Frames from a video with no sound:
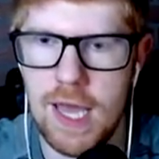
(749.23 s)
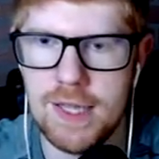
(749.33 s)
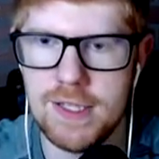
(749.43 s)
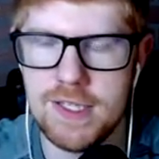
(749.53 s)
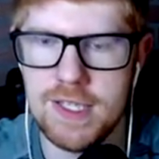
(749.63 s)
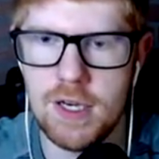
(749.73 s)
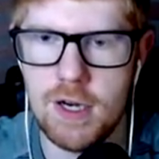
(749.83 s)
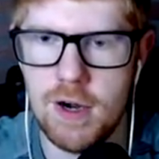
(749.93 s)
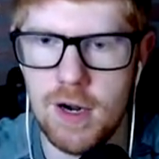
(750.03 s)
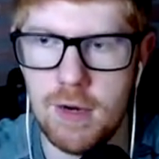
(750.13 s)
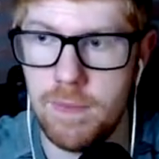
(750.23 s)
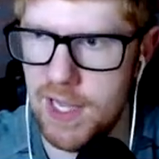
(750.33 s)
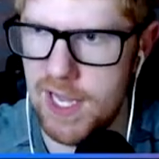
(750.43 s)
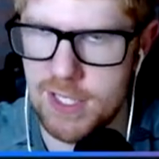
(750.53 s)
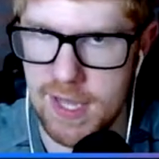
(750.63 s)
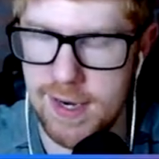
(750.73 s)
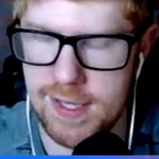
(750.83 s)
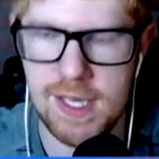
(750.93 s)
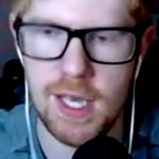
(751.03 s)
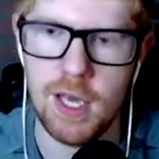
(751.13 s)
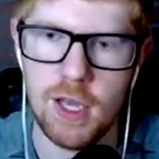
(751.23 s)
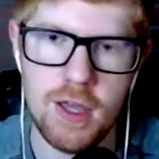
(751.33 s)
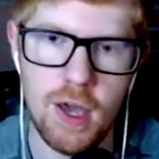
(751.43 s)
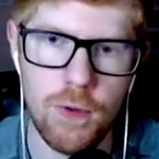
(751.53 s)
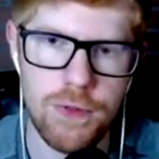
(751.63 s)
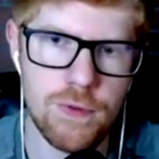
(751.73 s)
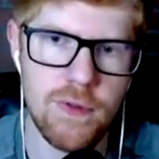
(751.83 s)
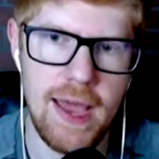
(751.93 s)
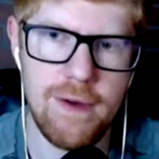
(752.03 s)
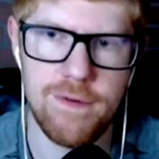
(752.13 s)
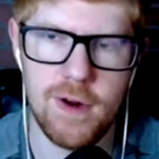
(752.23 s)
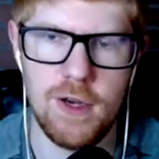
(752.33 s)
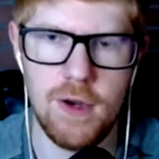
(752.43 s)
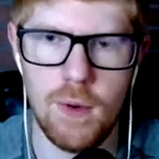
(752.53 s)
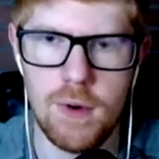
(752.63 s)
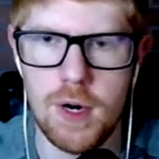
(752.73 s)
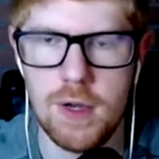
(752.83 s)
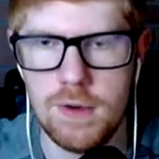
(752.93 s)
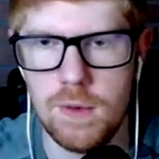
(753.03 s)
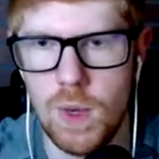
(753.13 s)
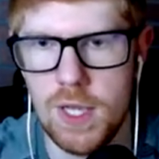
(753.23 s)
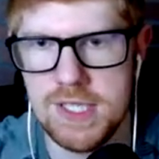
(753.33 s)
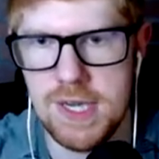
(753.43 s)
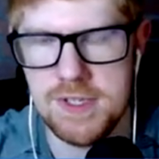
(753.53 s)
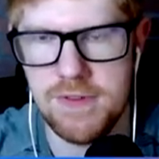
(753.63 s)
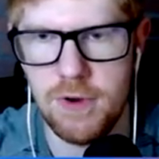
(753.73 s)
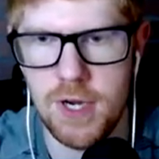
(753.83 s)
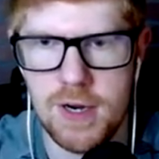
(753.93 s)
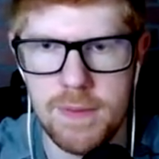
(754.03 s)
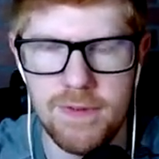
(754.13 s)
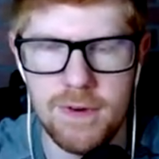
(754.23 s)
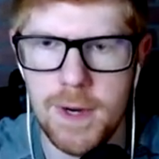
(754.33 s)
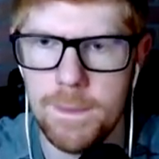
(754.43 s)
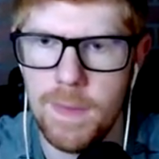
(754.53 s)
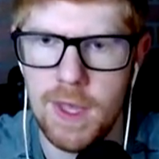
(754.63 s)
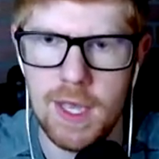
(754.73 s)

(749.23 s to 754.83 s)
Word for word: I'd seen her, Peach that is, go through that front door whilst I was avoiding her before.